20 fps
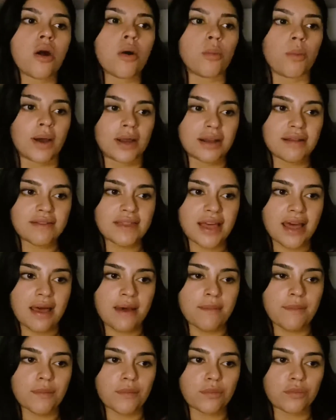one of
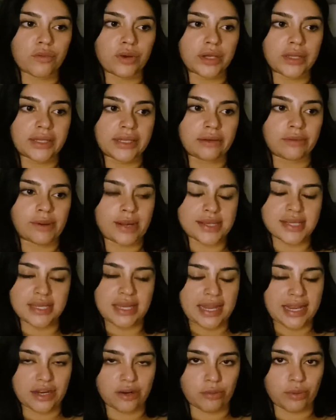them really
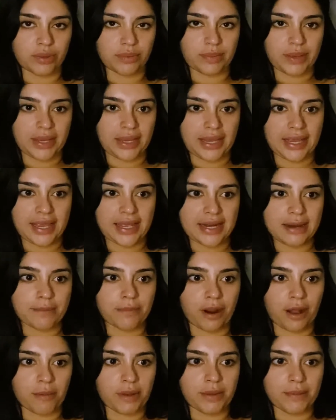resonated with me, and it
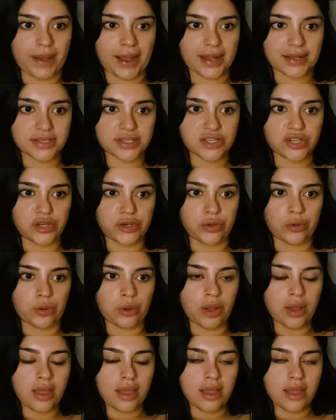brought me back to